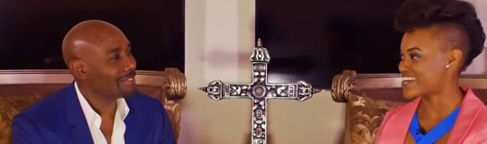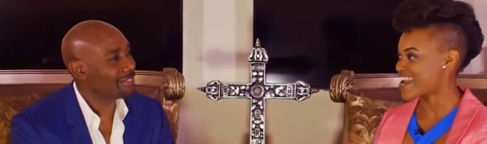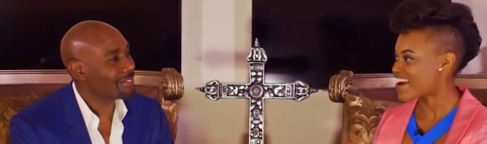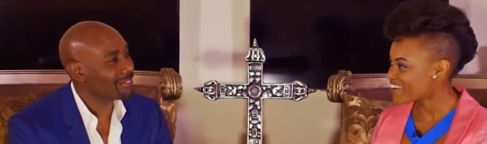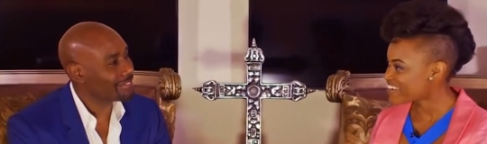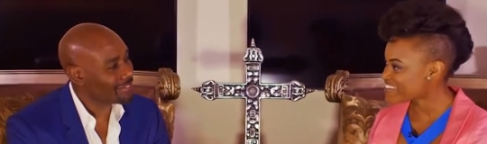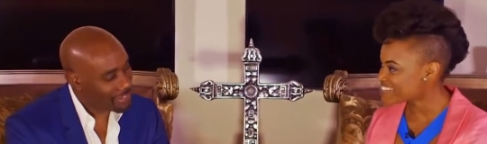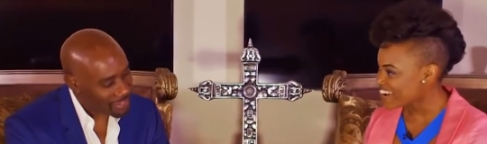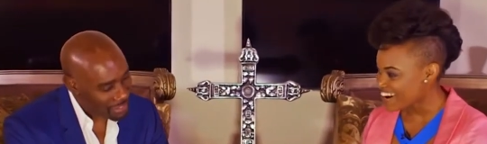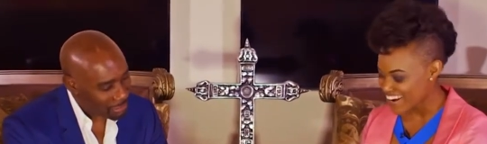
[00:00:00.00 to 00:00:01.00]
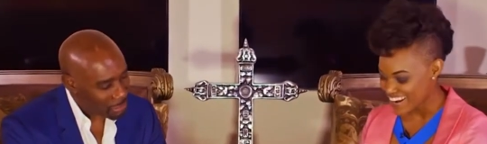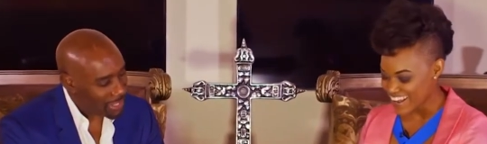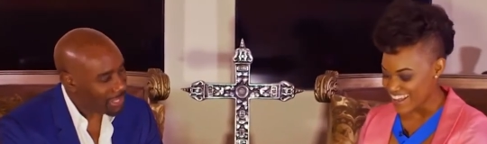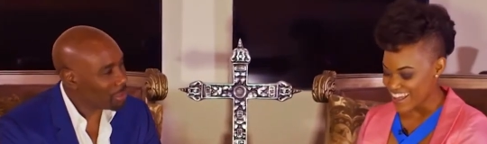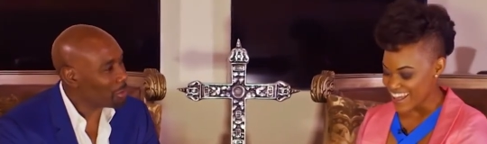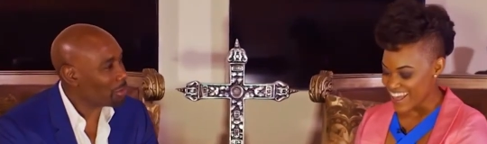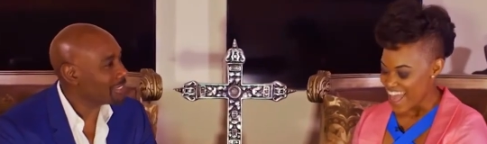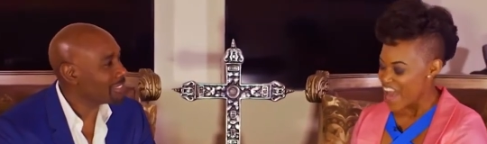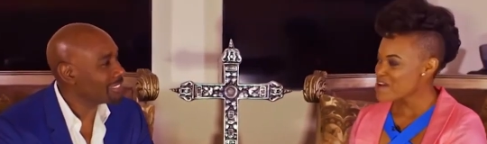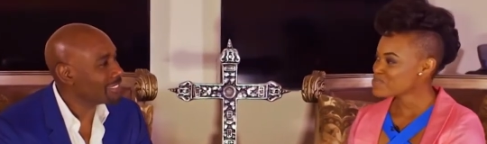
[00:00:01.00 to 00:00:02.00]
Speaker 1: How are you, sir? I'm great. How are you doing?
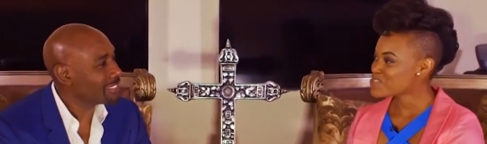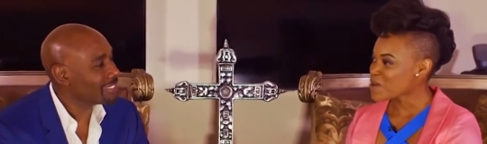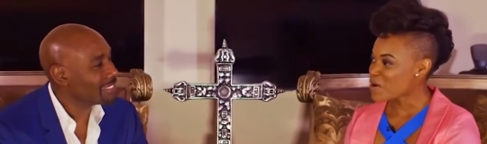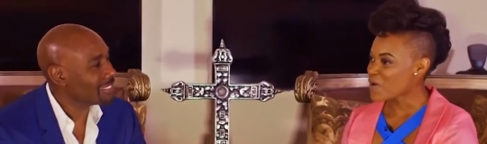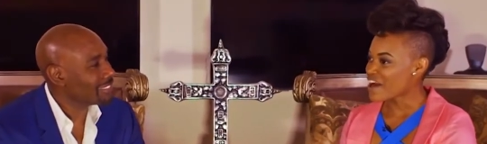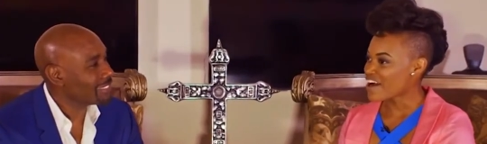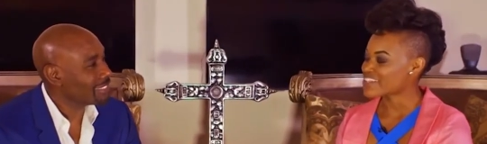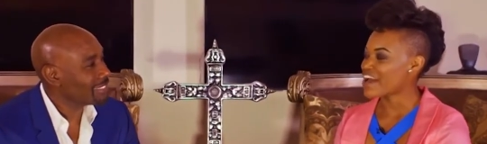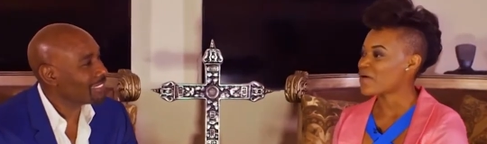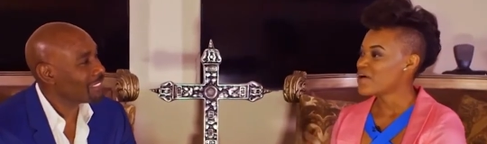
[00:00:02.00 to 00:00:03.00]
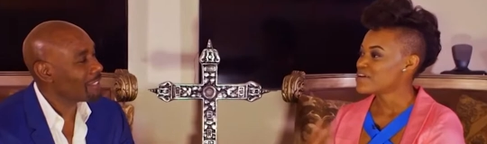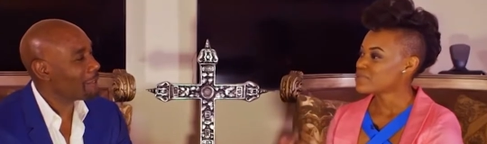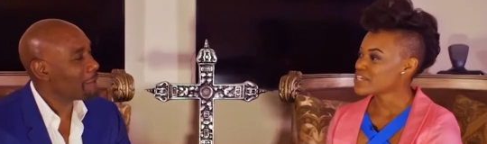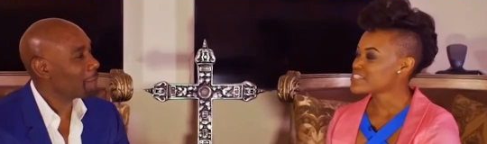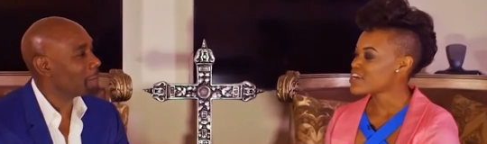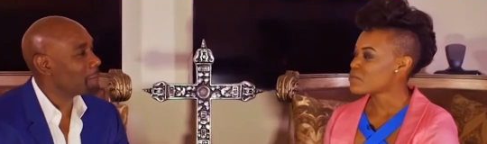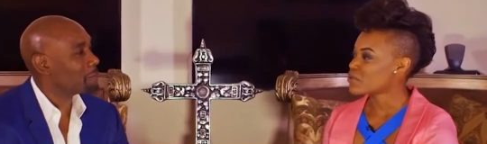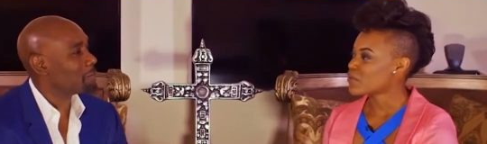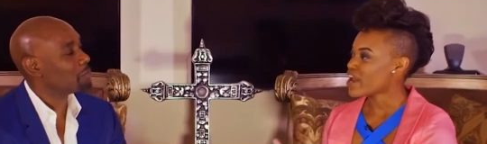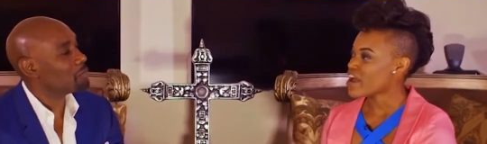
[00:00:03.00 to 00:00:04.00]
I'm so well. Now, please tell me
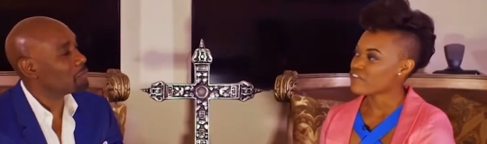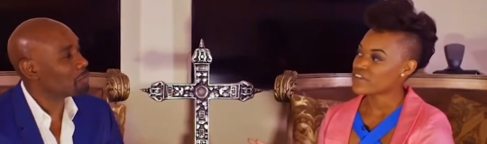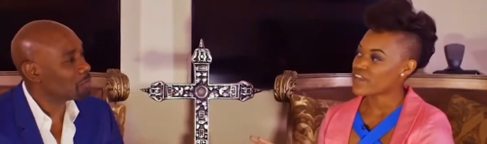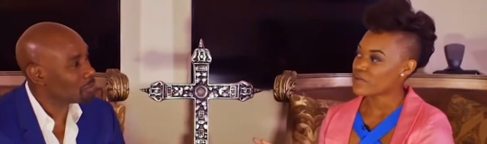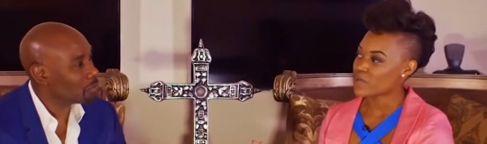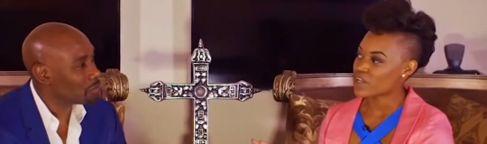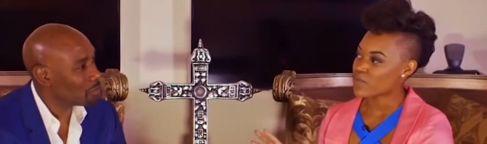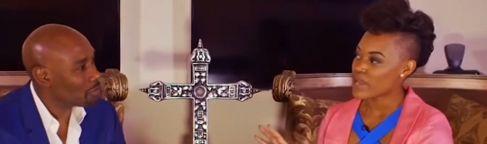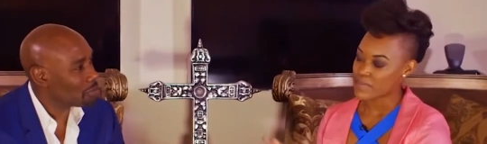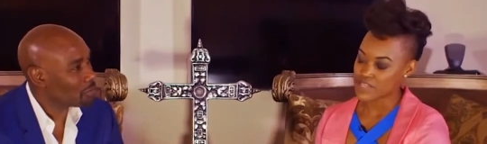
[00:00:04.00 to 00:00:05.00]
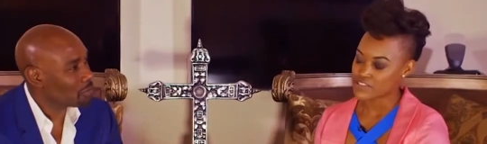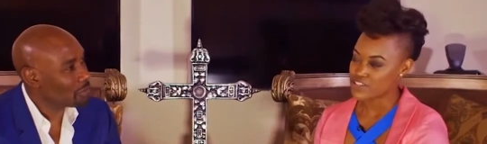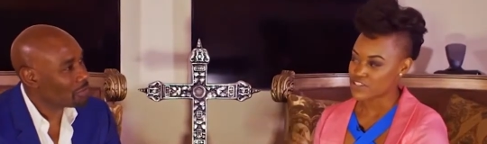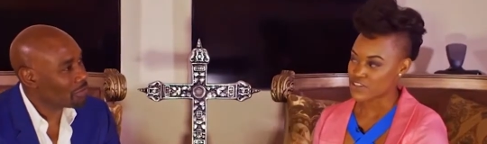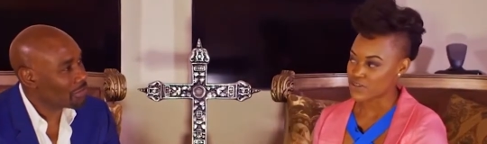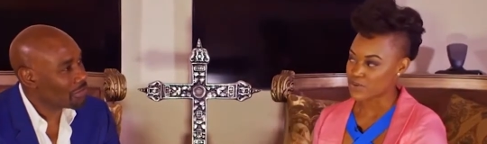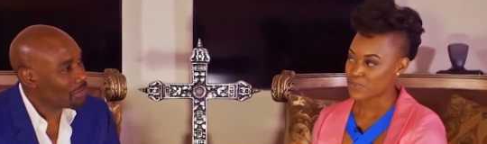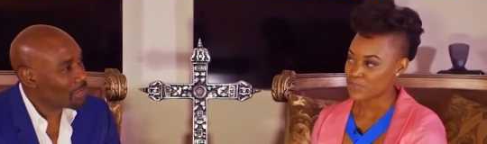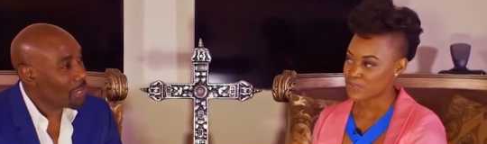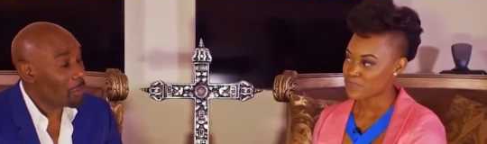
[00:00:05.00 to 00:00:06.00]
what everyday runway means to you.
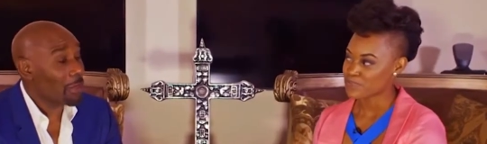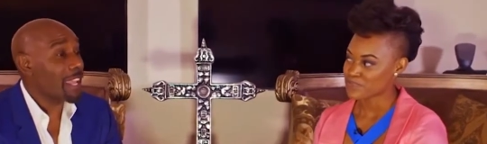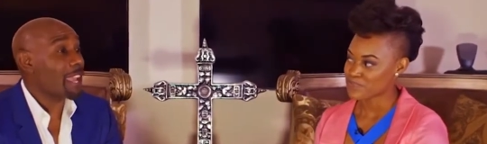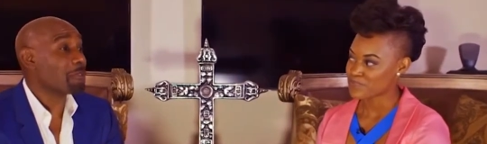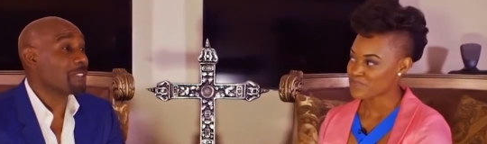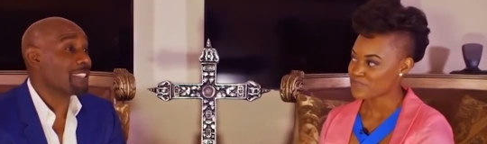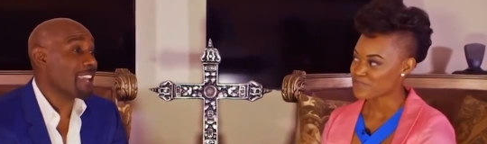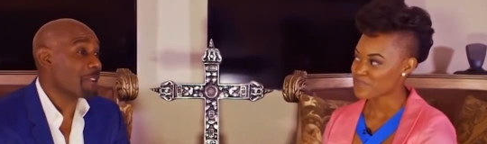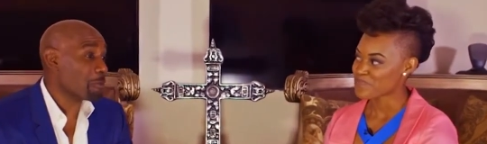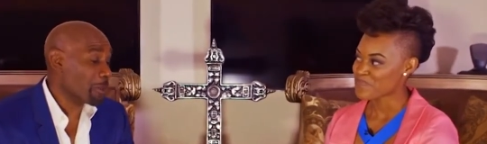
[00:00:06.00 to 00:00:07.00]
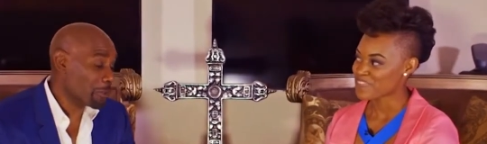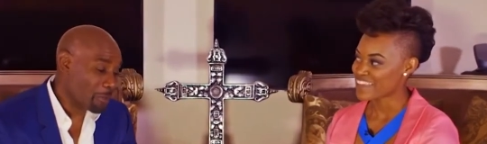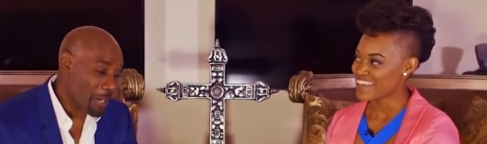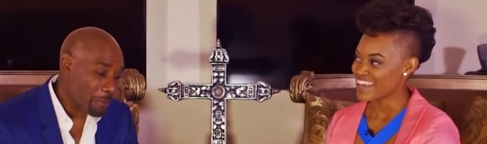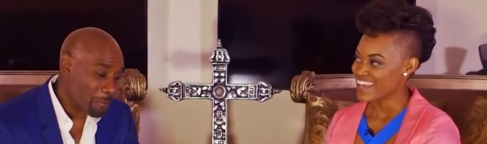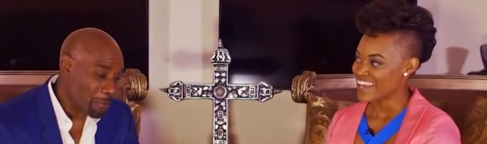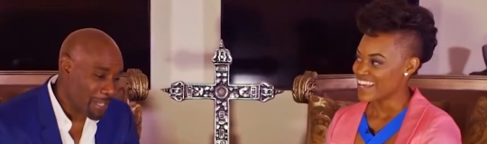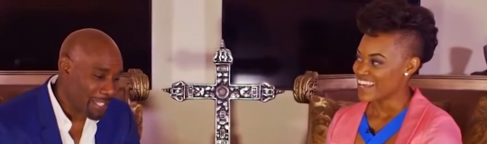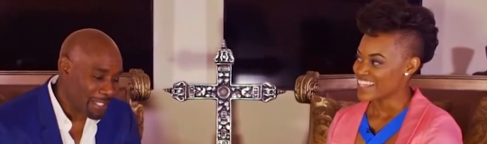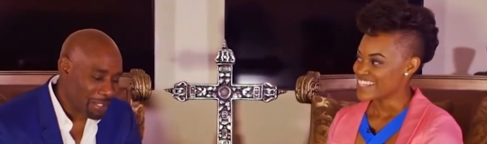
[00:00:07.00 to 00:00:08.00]
Speaker 2: What everyday runway
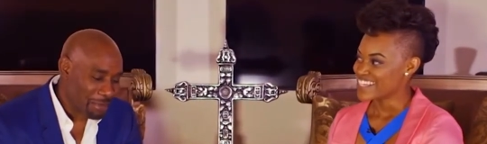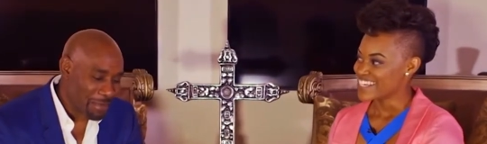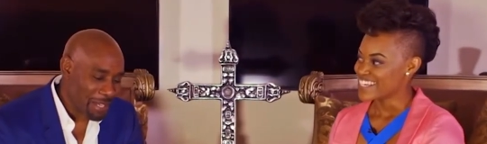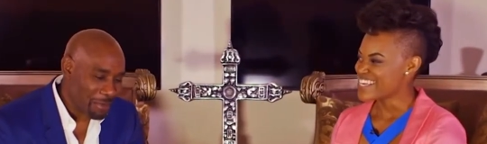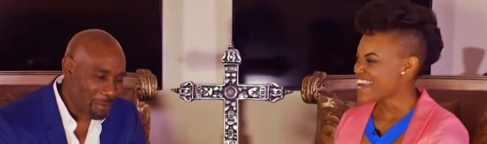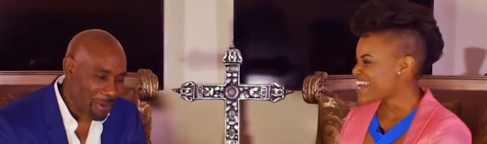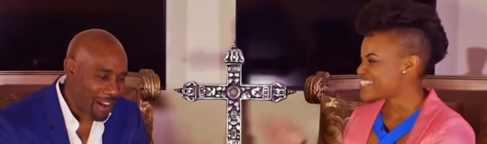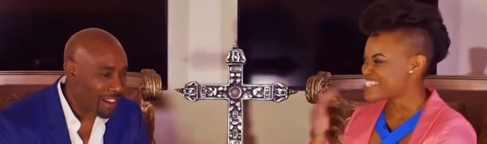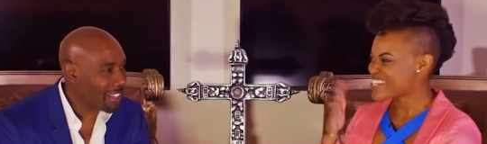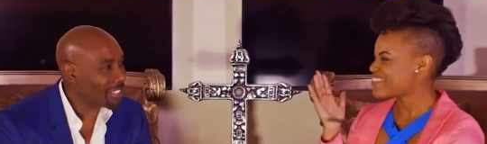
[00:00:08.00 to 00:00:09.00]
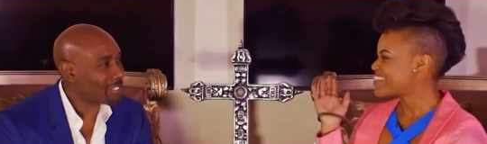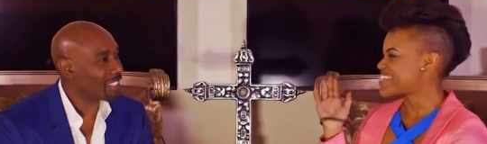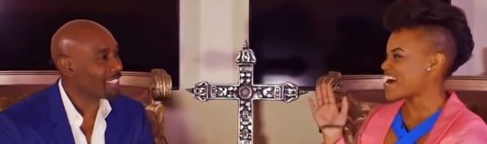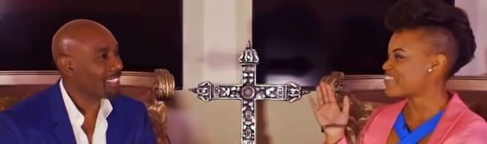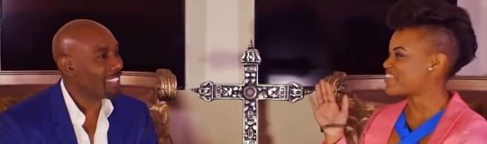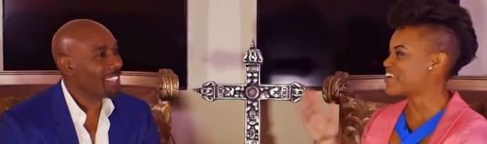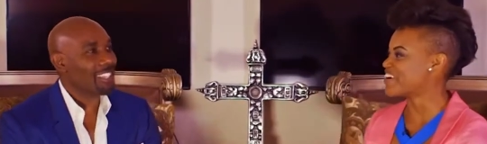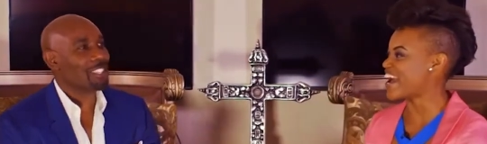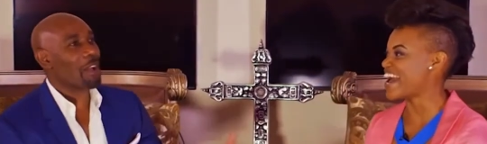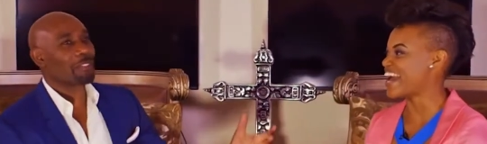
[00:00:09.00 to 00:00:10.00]
means to me. Yes, wow, just off the top of your
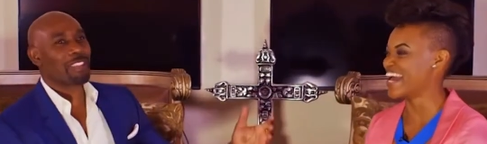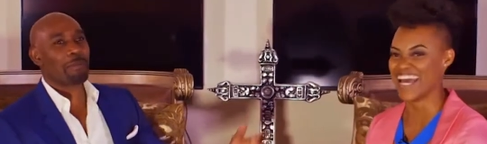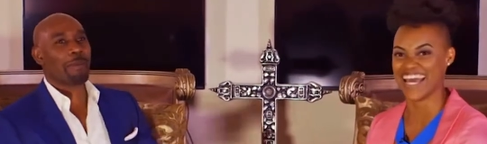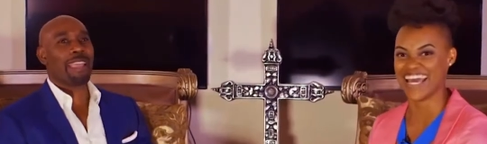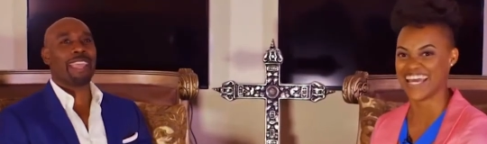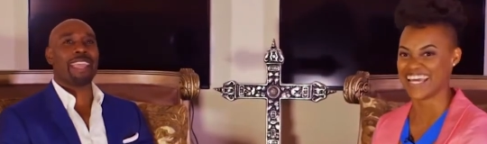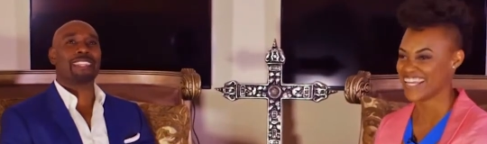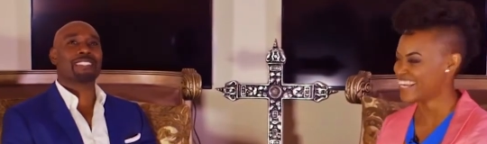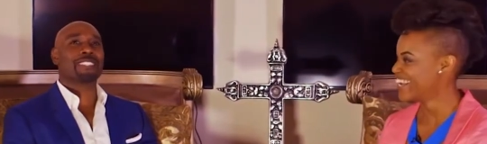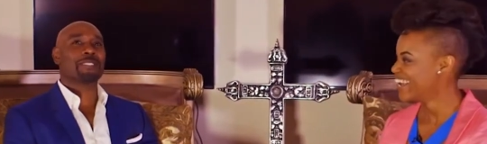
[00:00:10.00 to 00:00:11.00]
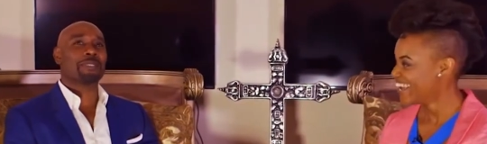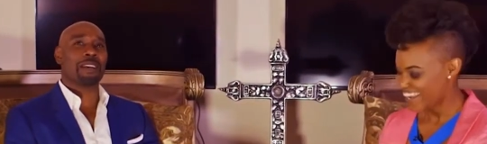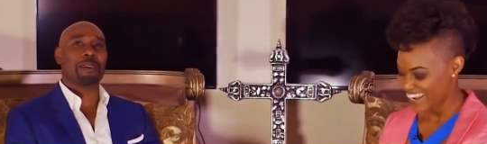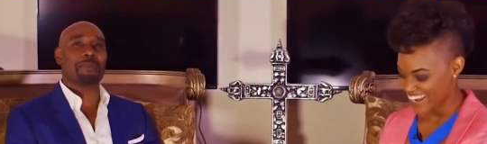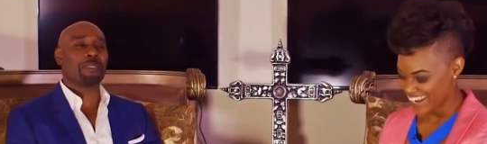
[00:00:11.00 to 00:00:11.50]
head. Just off the top of my head, it's just uh, being